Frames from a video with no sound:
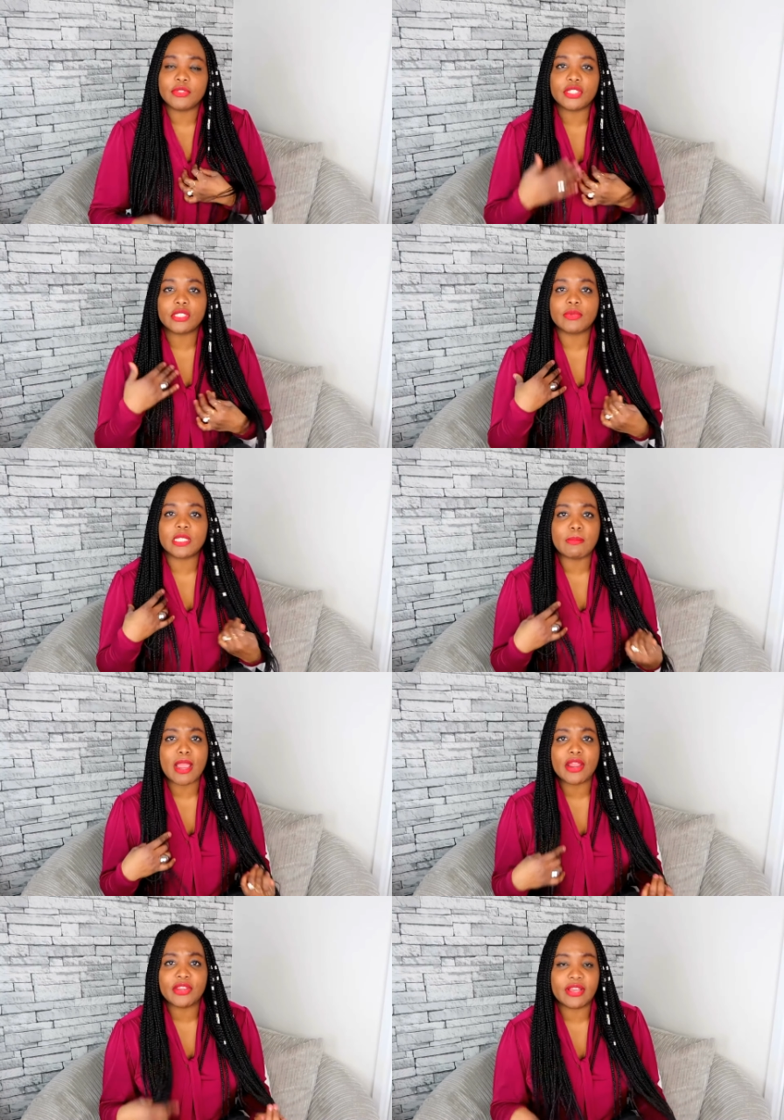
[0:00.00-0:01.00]
just to
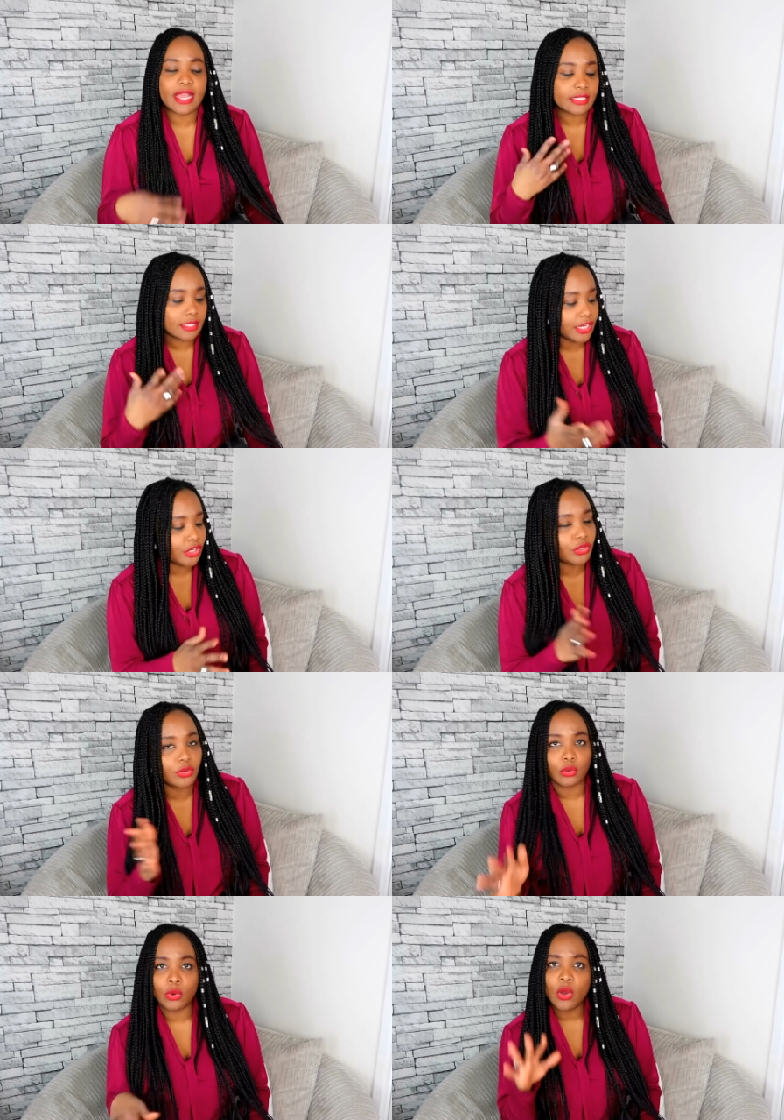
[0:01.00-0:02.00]
inspire you guys and let you
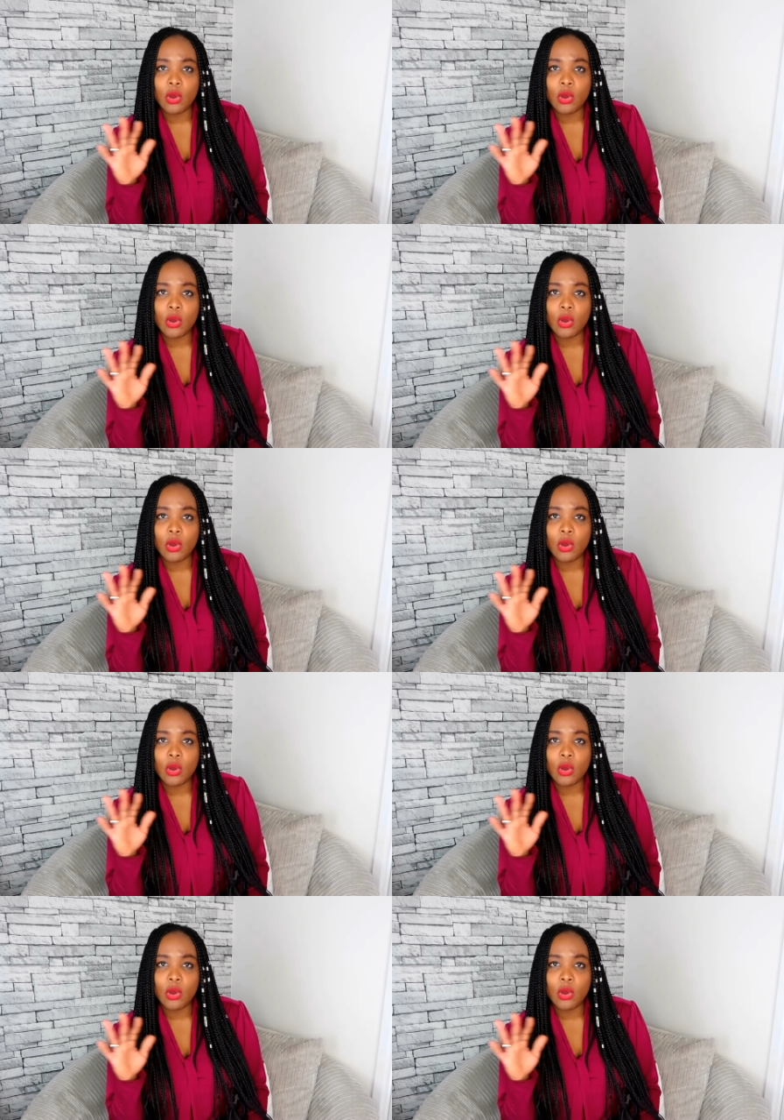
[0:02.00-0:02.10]
know